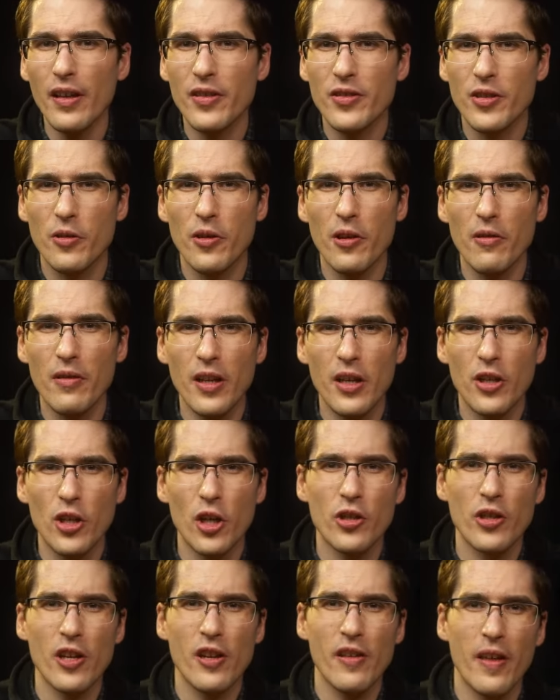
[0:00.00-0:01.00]
so you don't need to
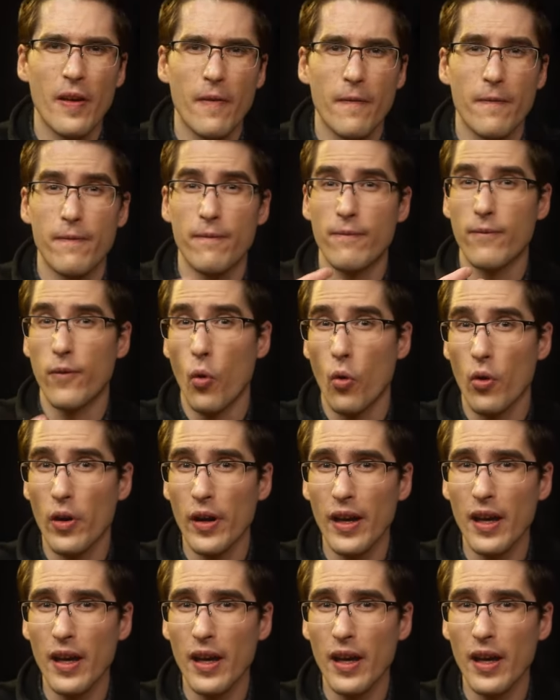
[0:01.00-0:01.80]
charge anything for